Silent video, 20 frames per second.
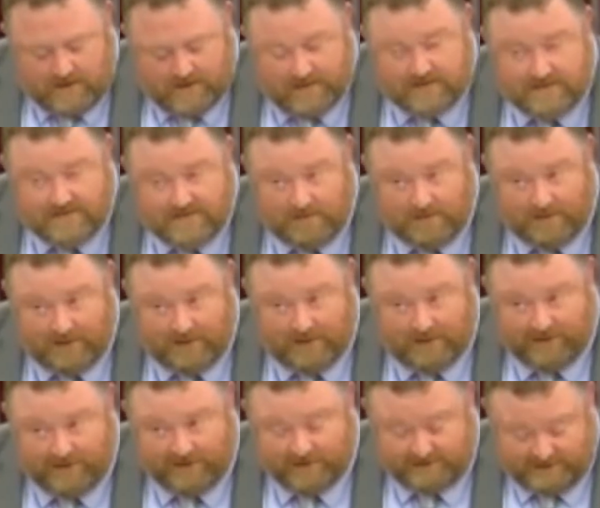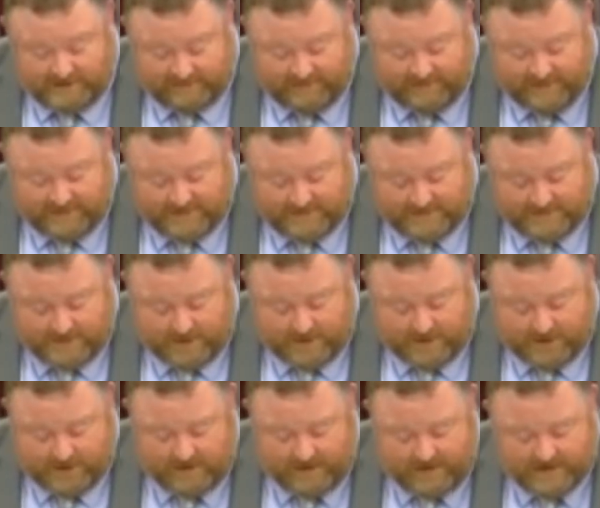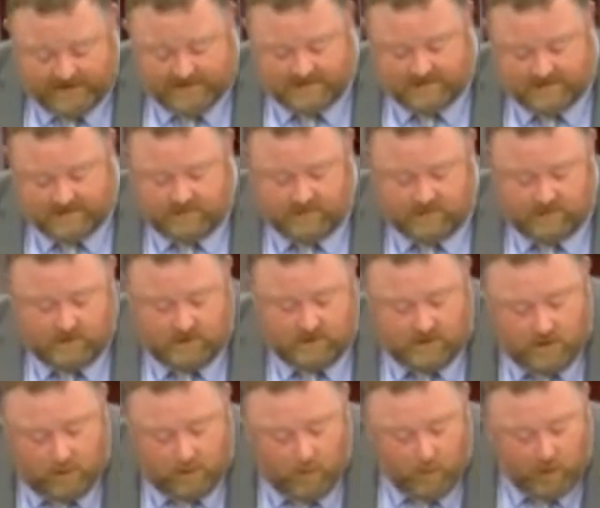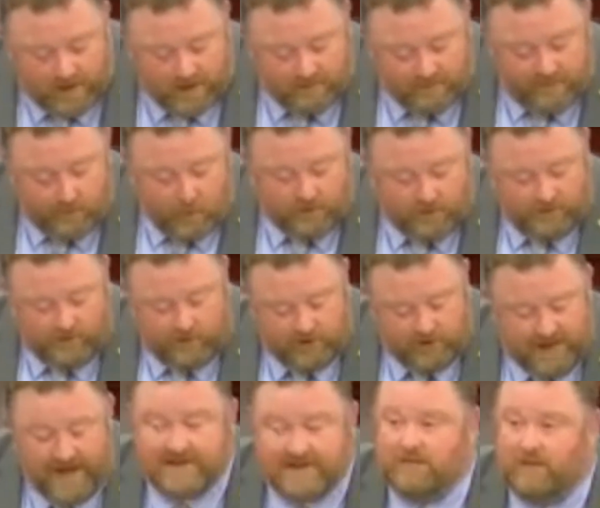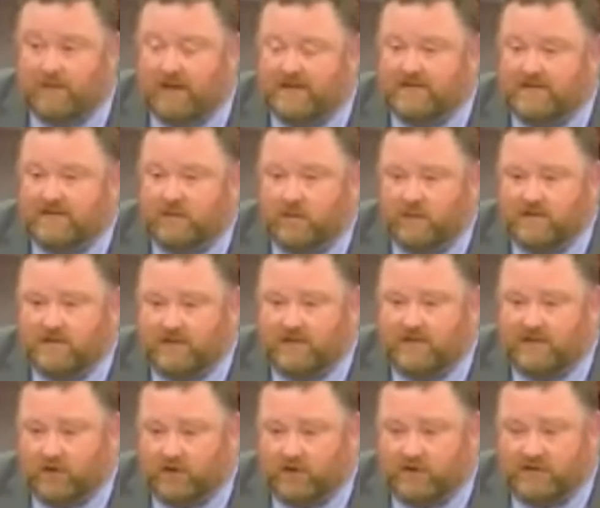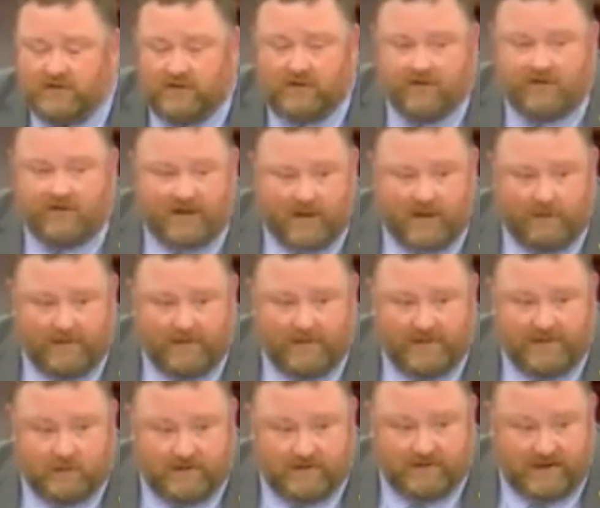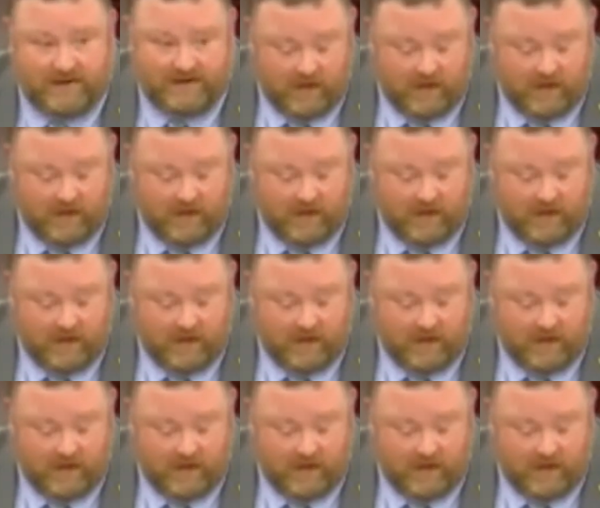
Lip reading: Some other interesting facts about your class. 1 in 4 of your classmates was the first in their family to attend